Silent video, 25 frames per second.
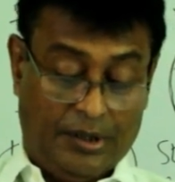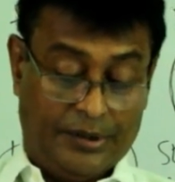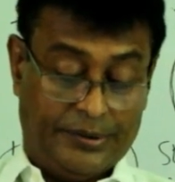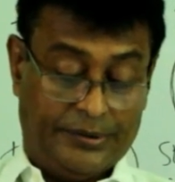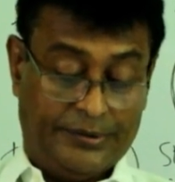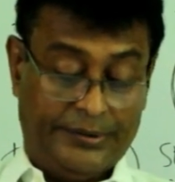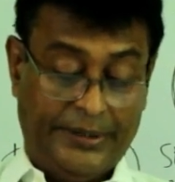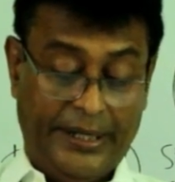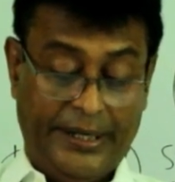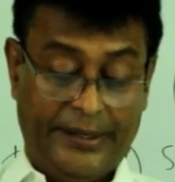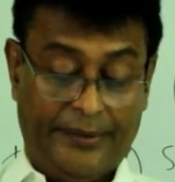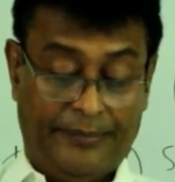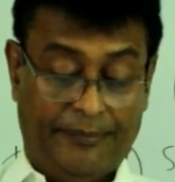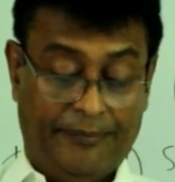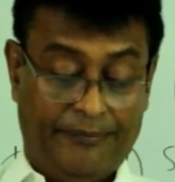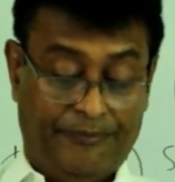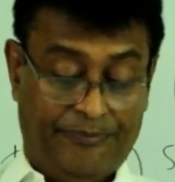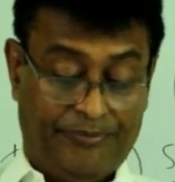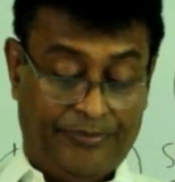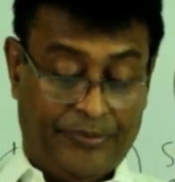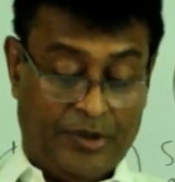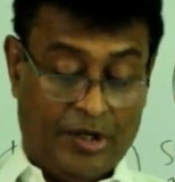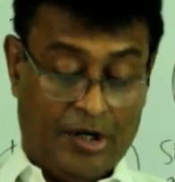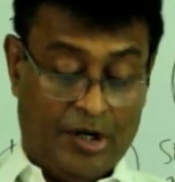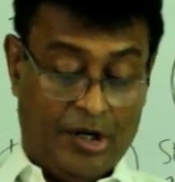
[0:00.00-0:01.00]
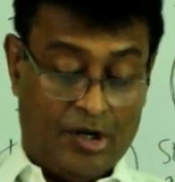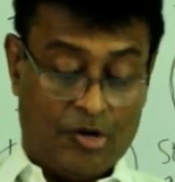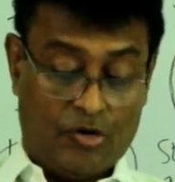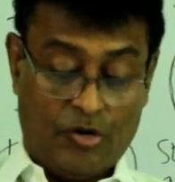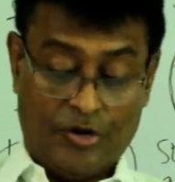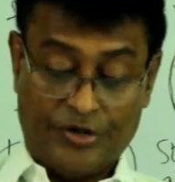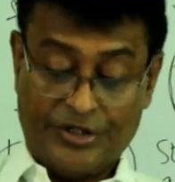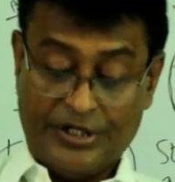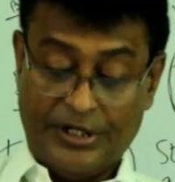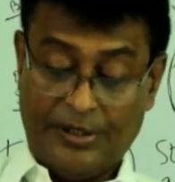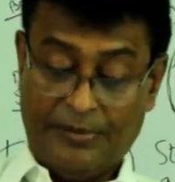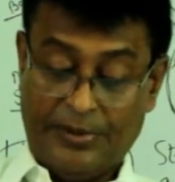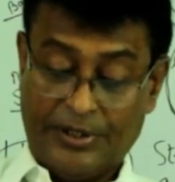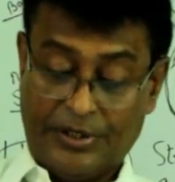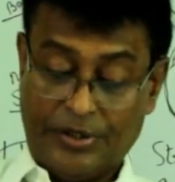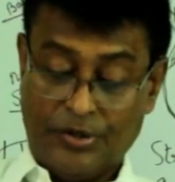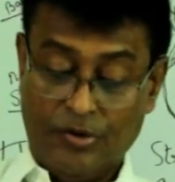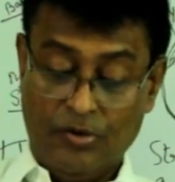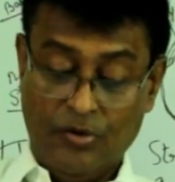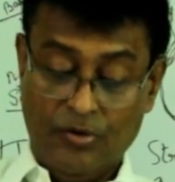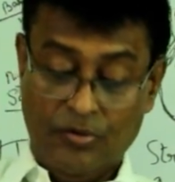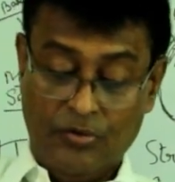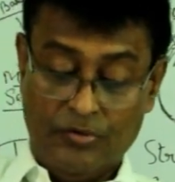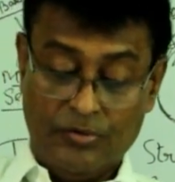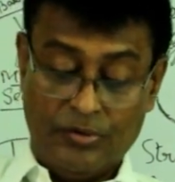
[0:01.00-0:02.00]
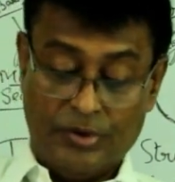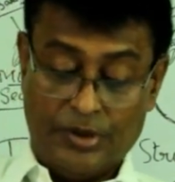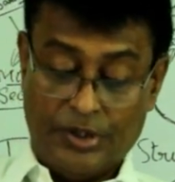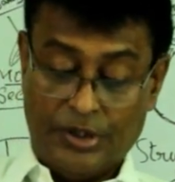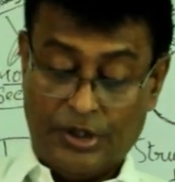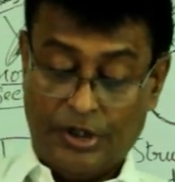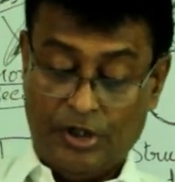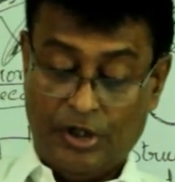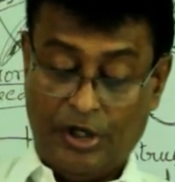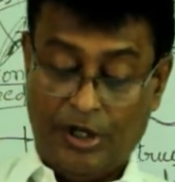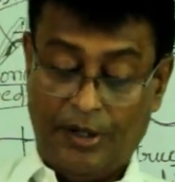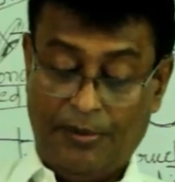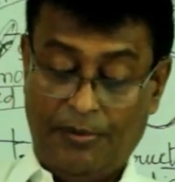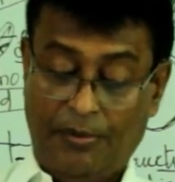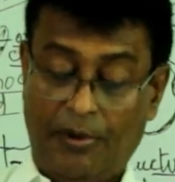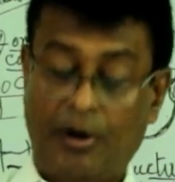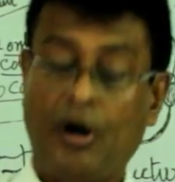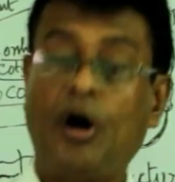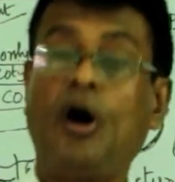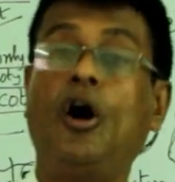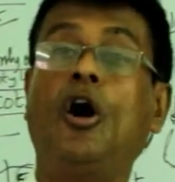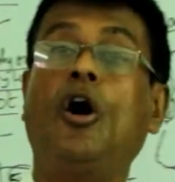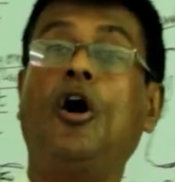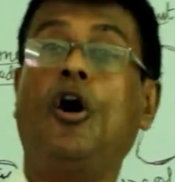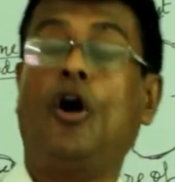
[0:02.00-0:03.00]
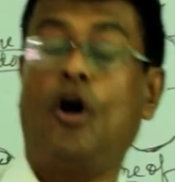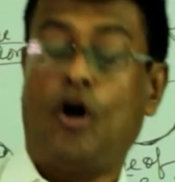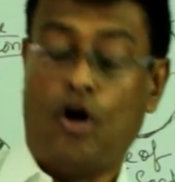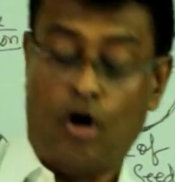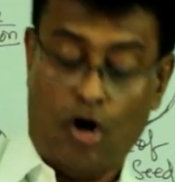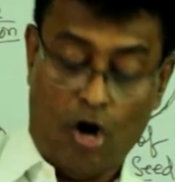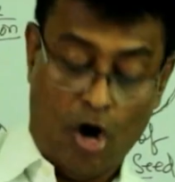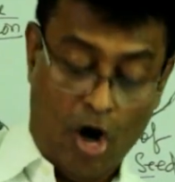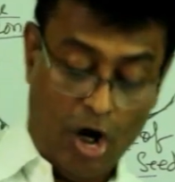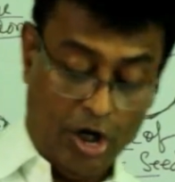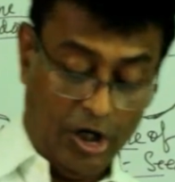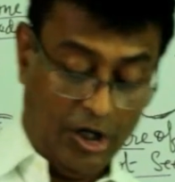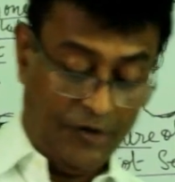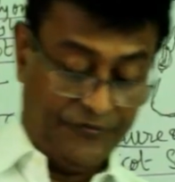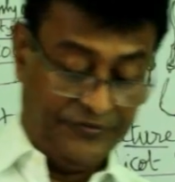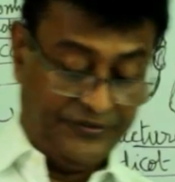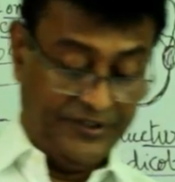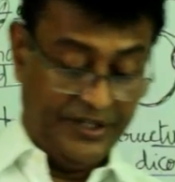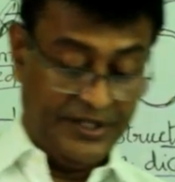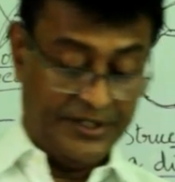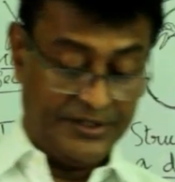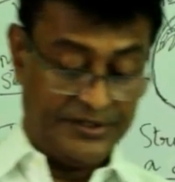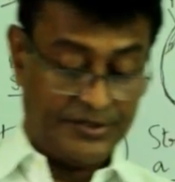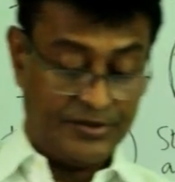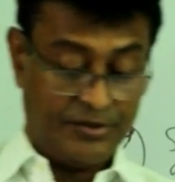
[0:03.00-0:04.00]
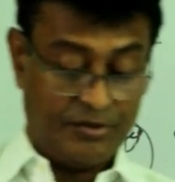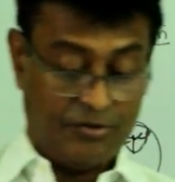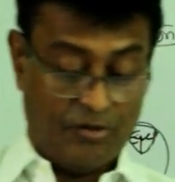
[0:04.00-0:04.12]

Then, question number 2, you have all of these.